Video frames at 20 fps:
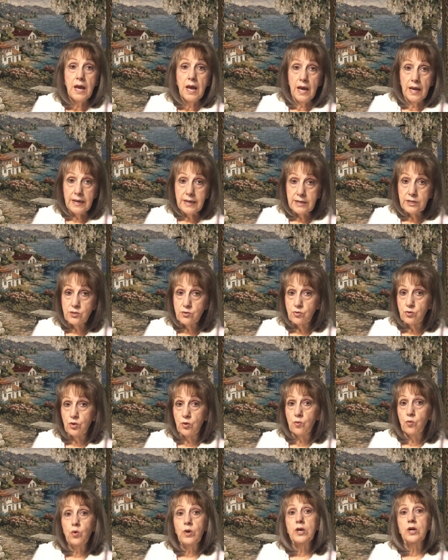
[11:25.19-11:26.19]
And
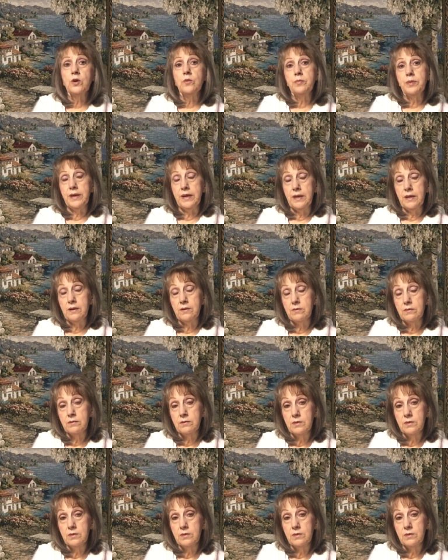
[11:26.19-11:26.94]
Israel will be